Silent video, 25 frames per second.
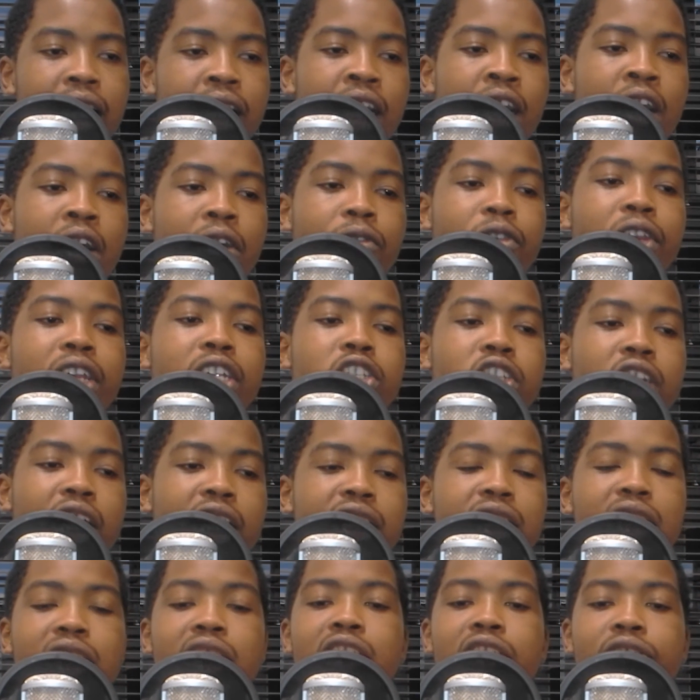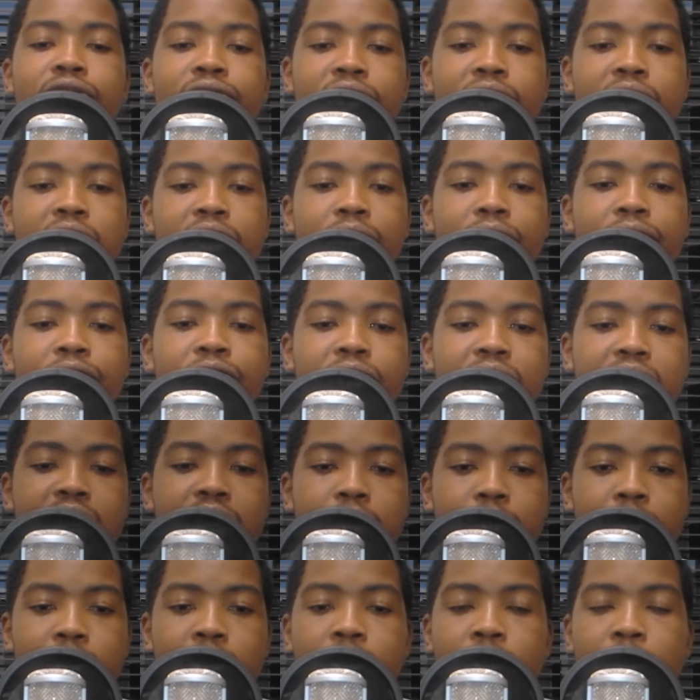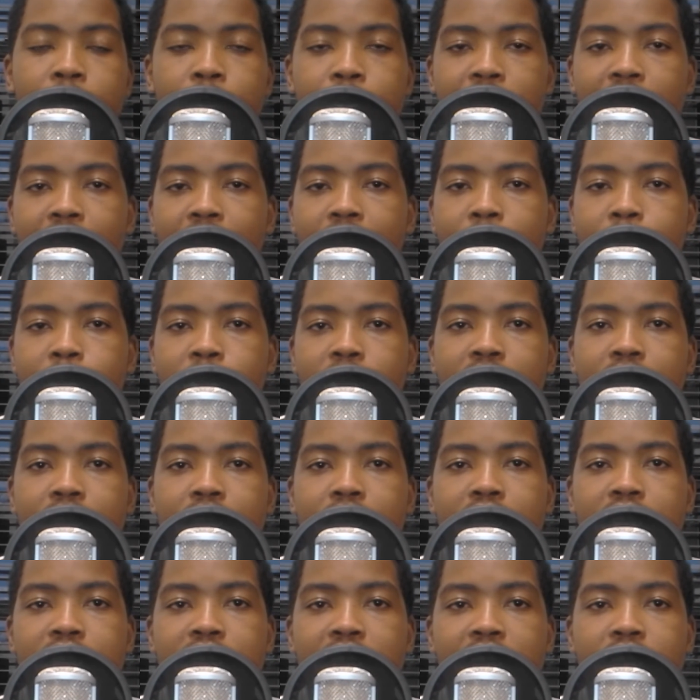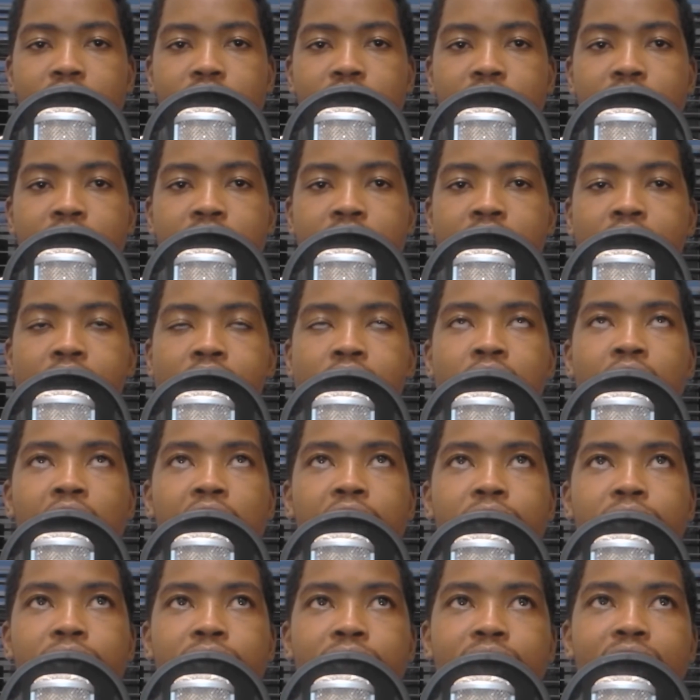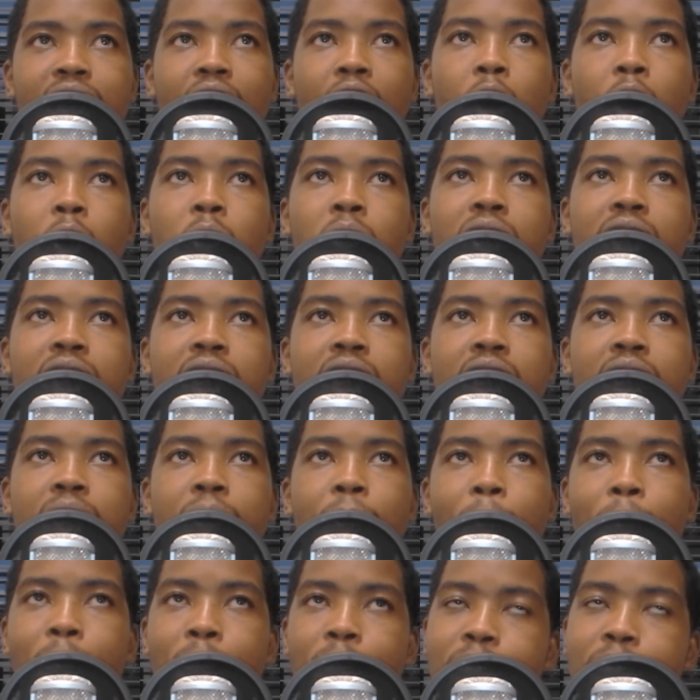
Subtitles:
that free education is feasible within this country, the only